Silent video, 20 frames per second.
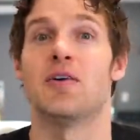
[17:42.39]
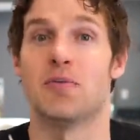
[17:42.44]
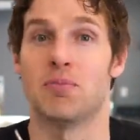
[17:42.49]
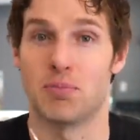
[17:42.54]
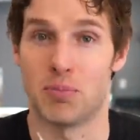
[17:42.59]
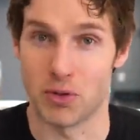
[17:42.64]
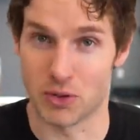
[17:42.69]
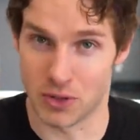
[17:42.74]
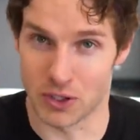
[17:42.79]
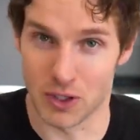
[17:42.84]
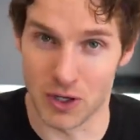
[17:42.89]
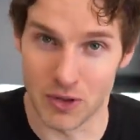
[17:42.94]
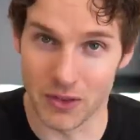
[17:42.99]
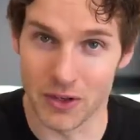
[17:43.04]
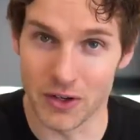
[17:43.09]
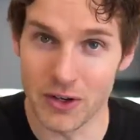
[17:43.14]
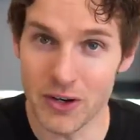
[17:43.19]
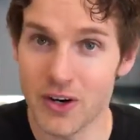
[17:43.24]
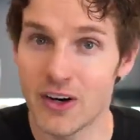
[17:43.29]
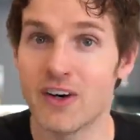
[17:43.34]
pushing on the
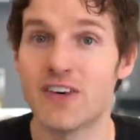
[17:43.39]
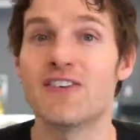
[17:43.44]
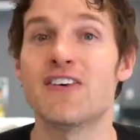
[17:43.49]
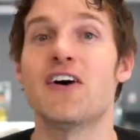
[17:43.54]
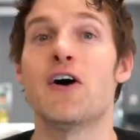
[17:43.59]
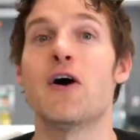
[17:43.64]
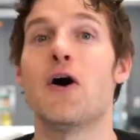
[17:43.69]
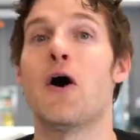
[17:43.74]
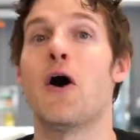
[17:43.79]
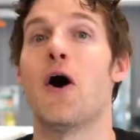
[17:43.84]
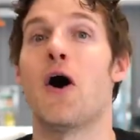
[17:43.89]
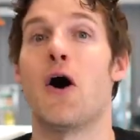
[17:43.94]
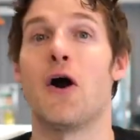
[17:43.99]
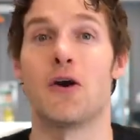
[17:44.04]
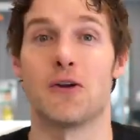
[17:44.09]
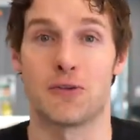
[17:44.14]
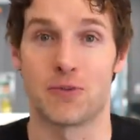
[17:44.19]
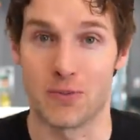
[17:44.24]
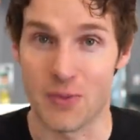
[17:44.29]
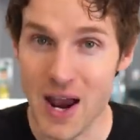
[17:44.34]
nerve,
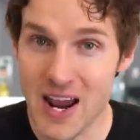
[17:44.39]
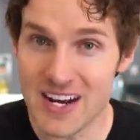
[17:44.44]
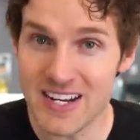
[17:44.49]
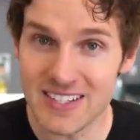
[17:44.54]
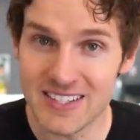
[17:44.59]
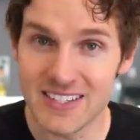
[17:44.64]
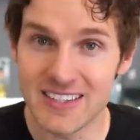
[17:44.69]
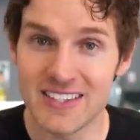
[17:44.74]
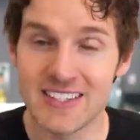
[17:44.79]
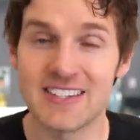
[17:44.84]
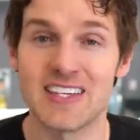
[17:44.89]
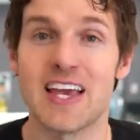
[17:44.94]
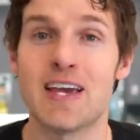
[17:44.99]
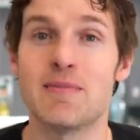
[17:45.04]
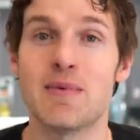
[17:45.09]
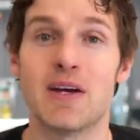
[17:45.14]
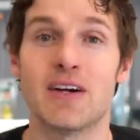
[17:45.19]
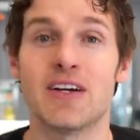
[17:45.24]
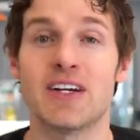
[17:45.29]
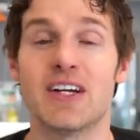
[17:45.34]
arthritis in the
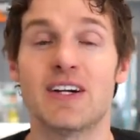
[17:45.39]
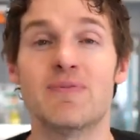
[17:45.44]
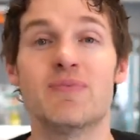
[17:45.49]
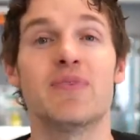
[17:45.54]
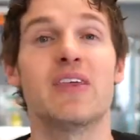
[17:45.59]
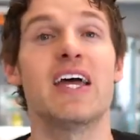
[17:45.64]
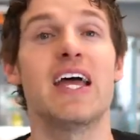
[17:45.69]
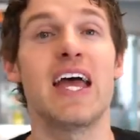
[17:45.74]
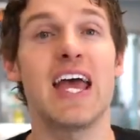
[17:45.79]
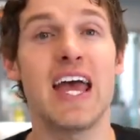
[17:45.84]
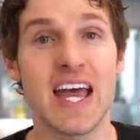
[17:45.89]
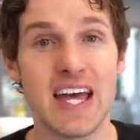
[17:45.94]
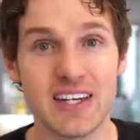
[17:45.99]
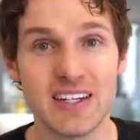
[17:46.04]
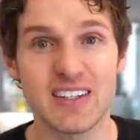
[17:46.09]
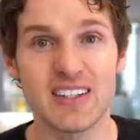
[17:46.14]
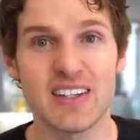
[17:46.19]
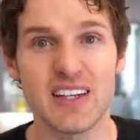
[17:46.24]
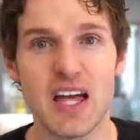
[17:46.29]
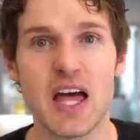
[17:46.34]
same area,
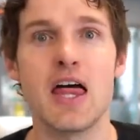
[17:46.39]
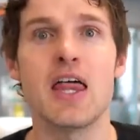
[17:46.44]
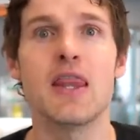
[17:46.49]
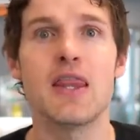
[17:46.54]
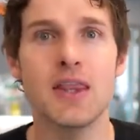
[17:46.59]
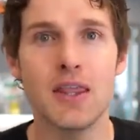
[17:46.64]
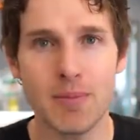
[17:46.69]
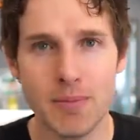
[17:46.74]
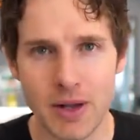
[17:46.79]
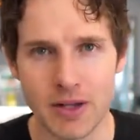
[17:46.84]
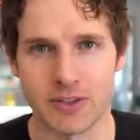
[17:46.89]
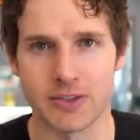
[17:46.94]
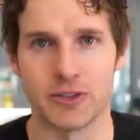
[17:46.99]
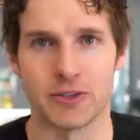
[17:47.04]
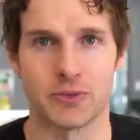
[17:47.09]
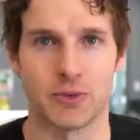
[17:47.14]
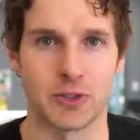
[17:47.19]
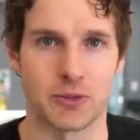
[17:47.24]
and the muscles were